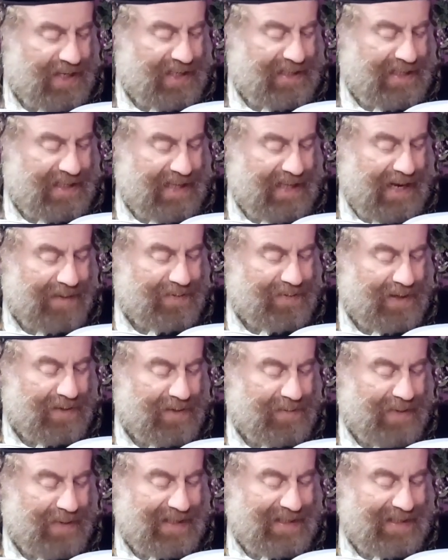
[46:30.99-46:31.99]
is
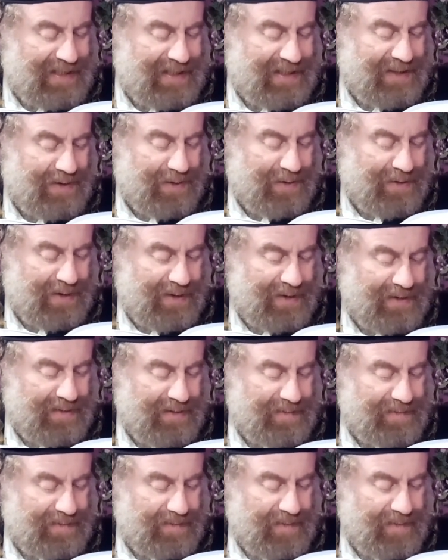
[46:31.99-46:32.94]
adopted by the student